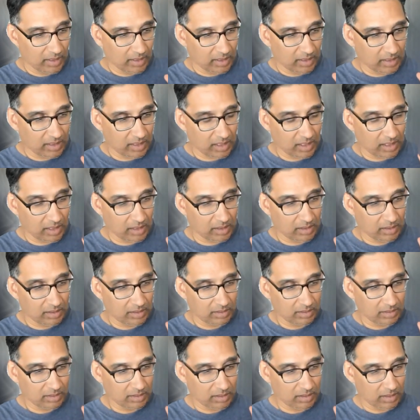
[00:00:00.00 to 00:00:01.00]
can
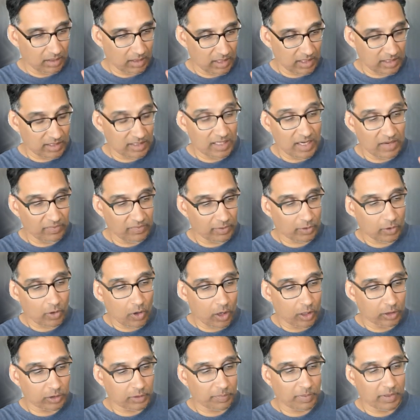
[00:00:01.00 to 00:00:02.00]
is never
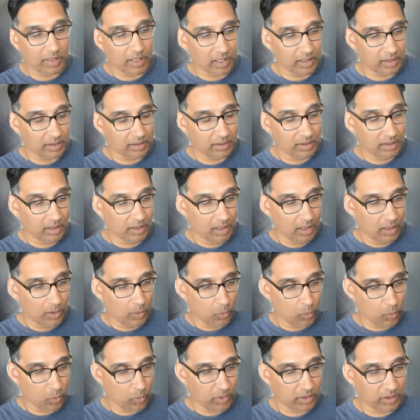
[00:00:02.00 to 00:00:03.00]
called upon
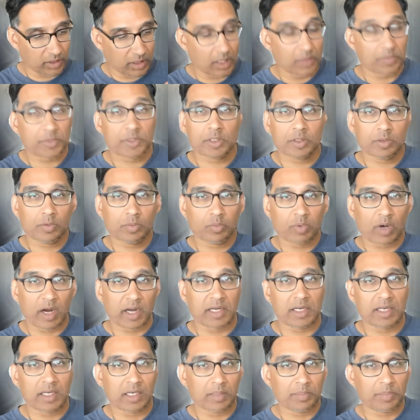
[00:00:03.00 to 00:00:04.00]
when it comes to
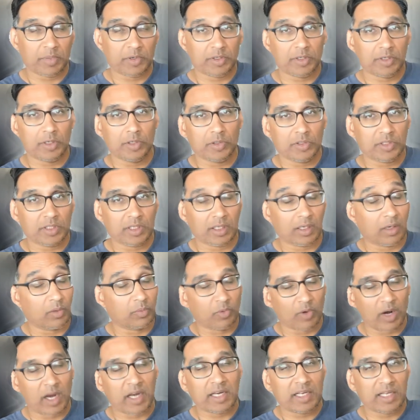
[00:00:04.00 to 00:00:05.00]
writing and producing,
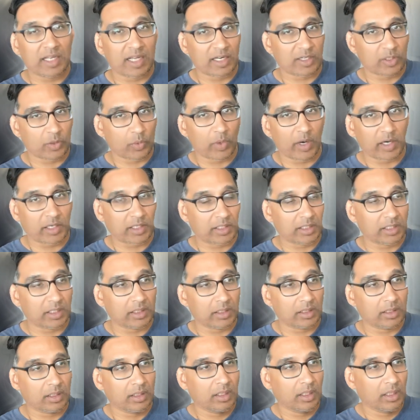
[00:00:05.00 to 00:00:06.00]
writing and
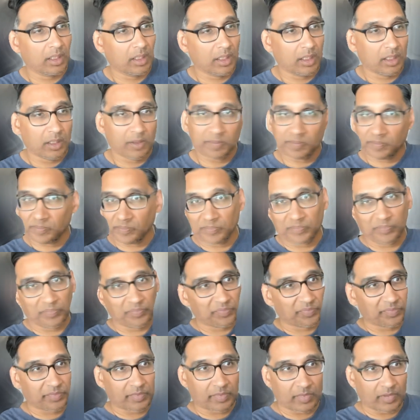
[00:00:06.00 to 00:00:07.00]
directing
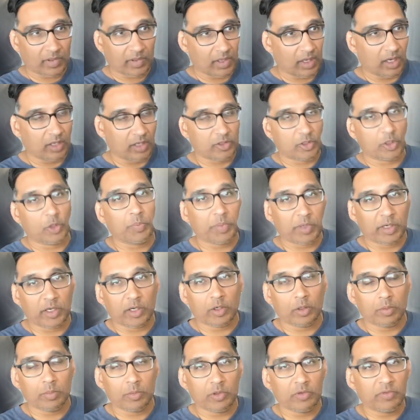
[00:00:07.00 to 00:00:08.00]
a
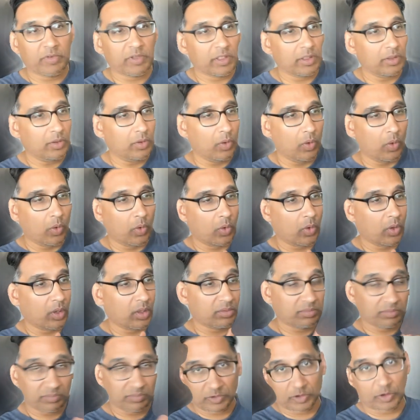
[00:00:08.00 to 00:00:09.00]
superhero movie
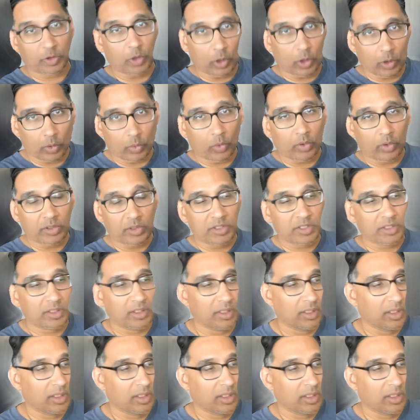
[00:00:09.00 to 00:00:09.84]
or Star Wars.